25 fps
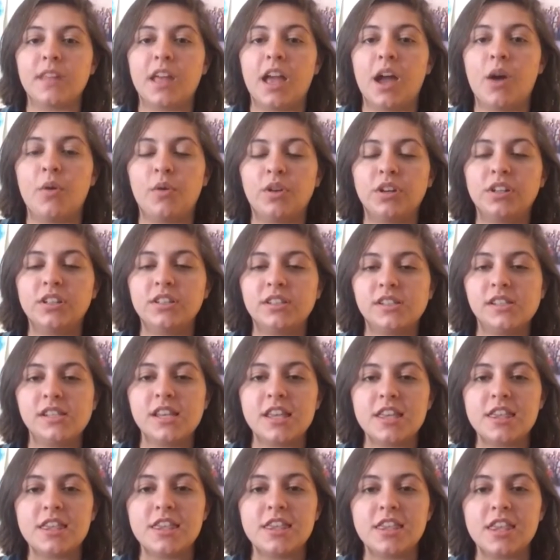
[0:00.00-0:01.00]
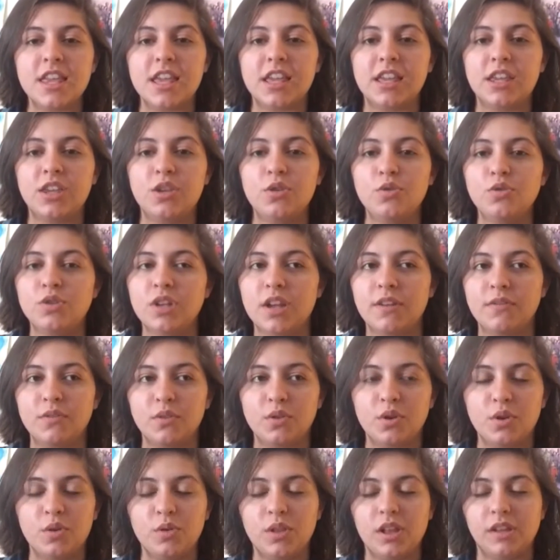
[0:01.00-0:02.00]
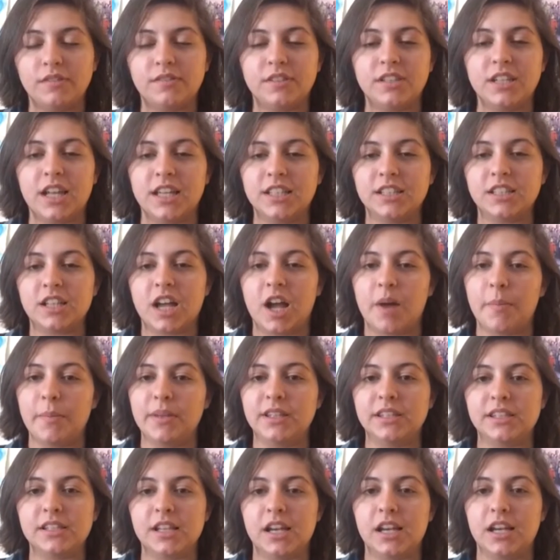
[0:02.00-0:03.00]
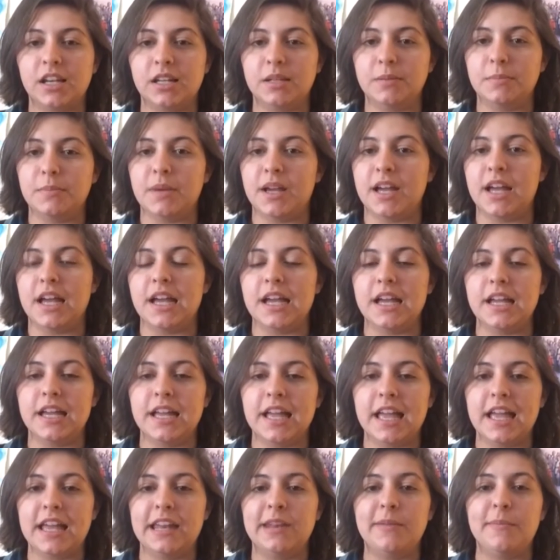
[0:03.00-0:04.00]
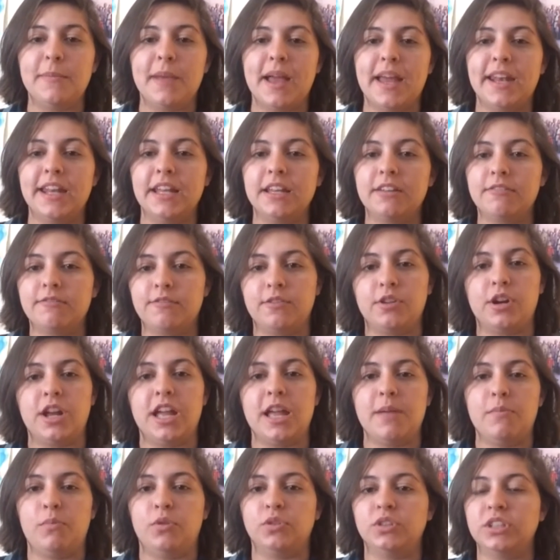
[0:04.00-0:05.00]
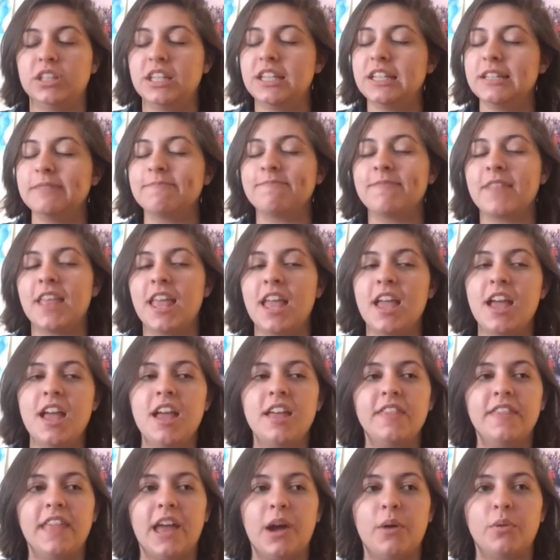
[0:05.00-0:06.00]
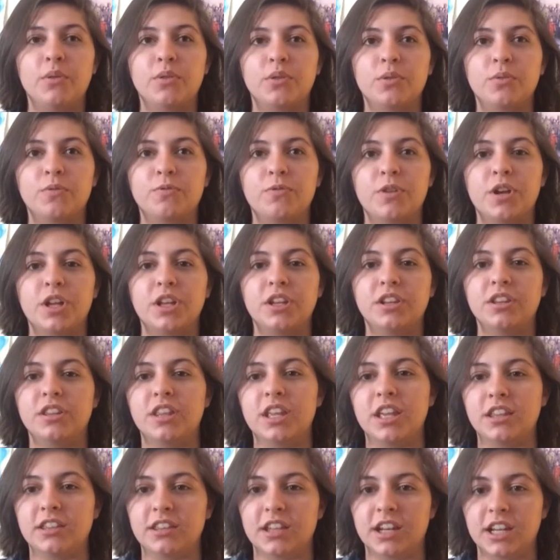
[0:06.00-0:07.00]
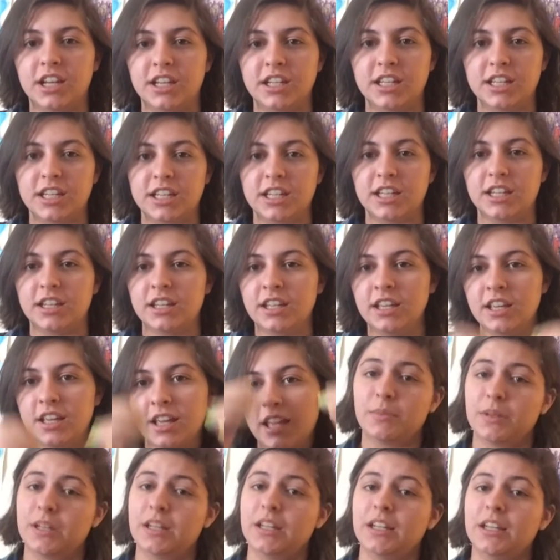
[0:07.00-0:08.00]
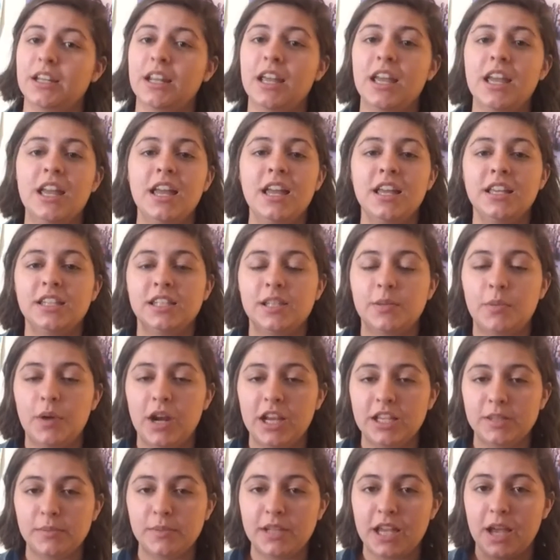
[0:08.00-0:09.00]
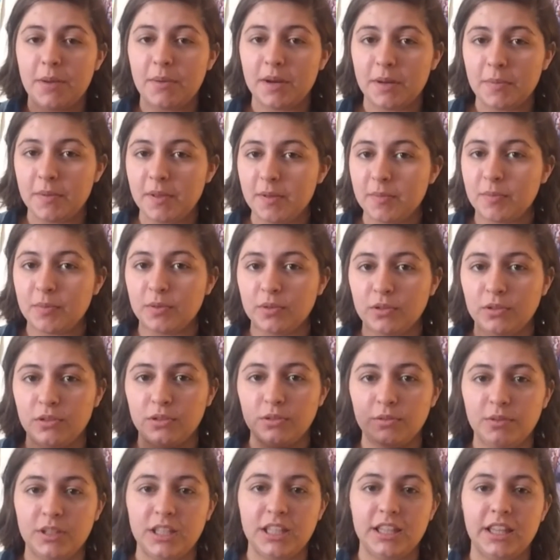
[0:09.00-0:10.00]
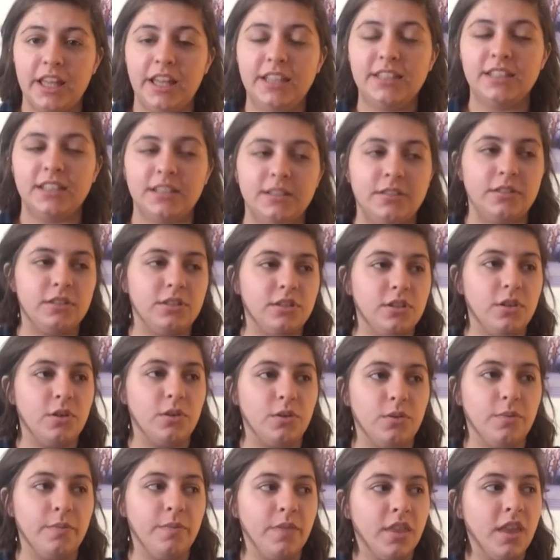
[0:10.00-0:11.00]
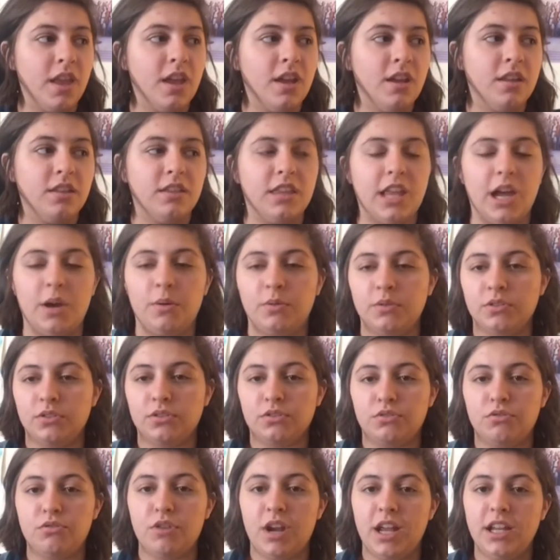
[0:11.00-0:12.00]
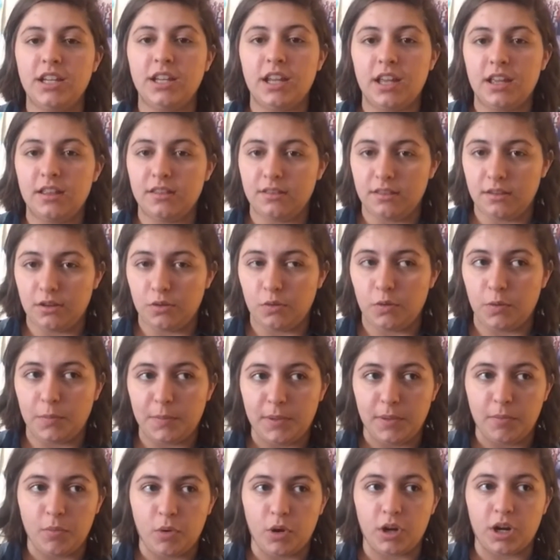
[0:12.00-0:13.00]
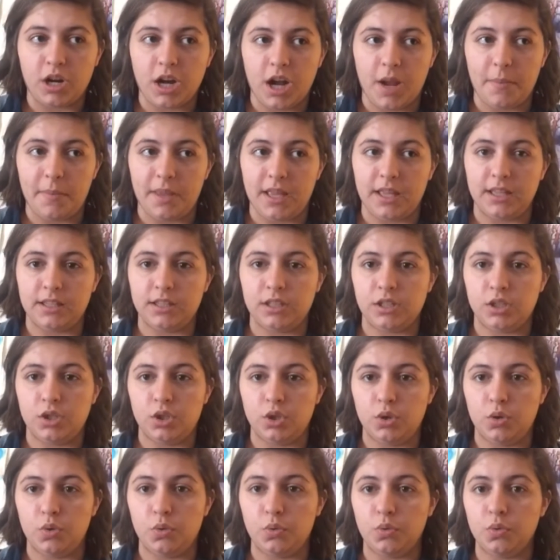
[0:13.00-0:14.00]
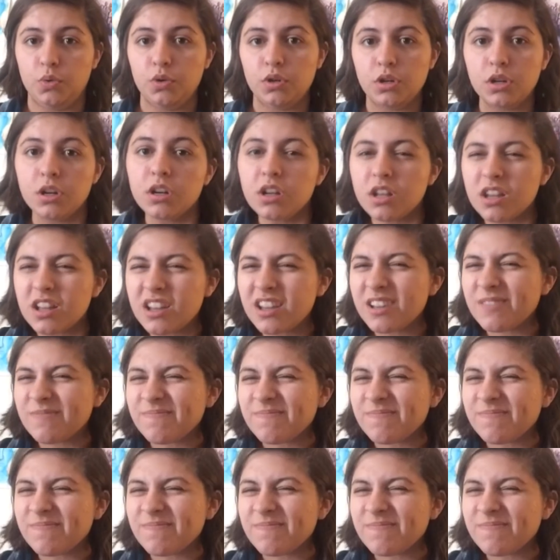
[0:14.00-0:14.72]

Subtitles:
I wanted to say thank you to everyone who left nice comments on my animatic for Hamilton. That was a fun thing that I did, but it surprised me how many people really liked it. So that was great, and there will be more coming soon.